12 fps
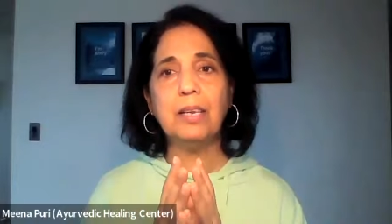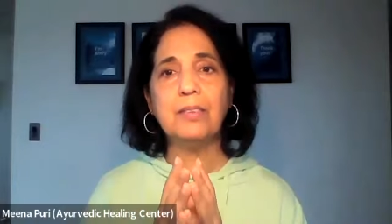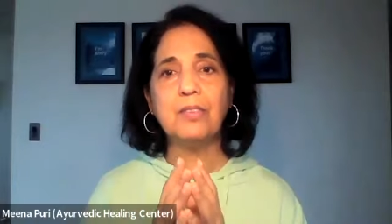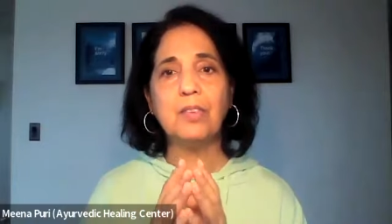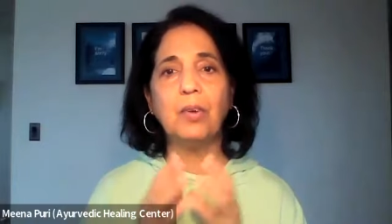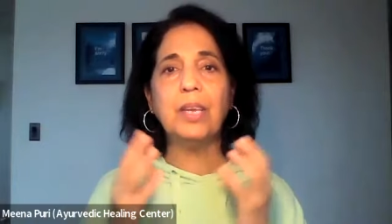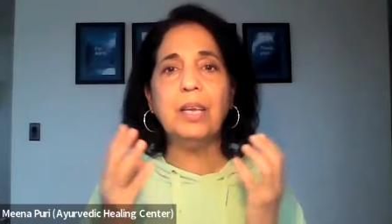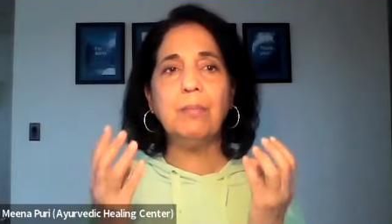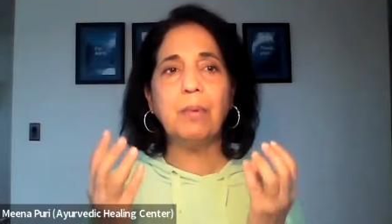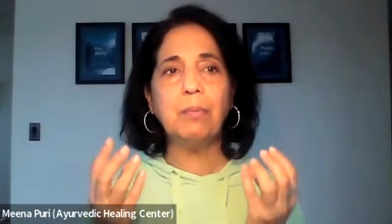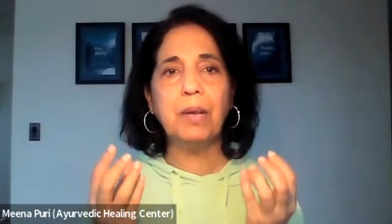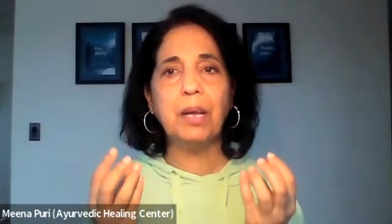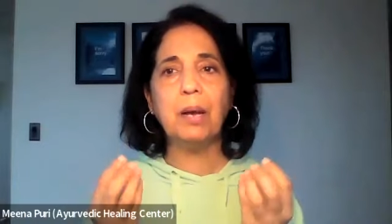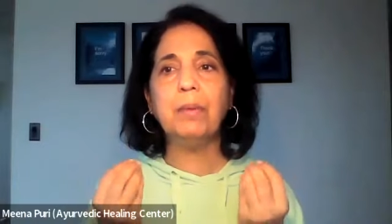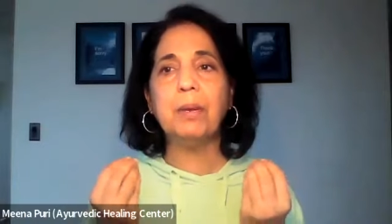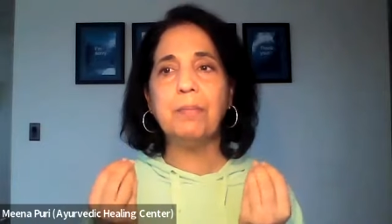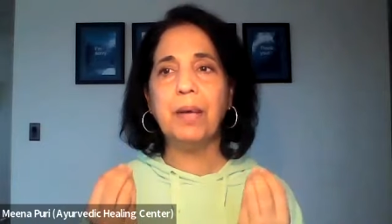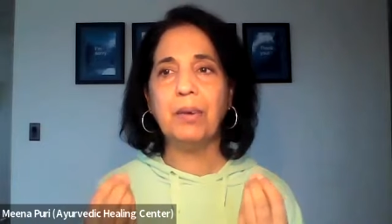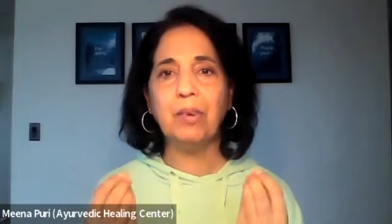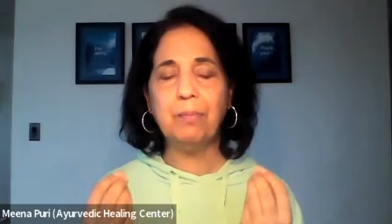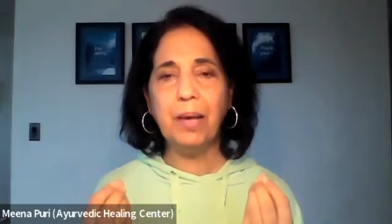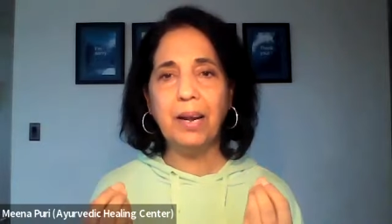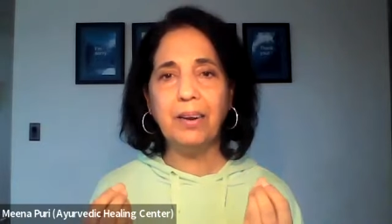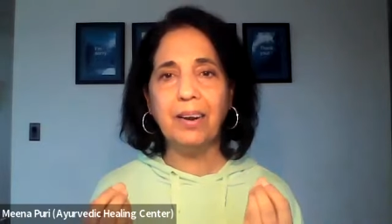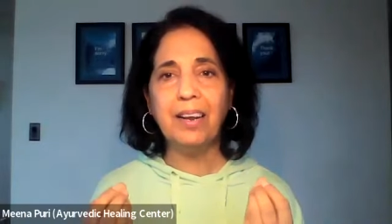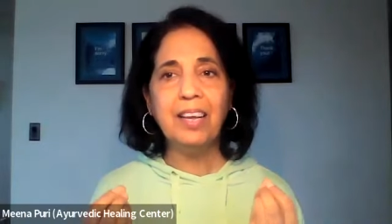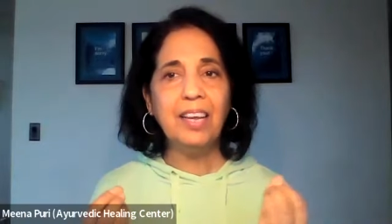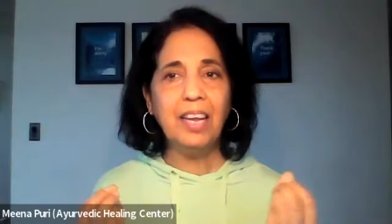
It's going to keep on becoming better and better.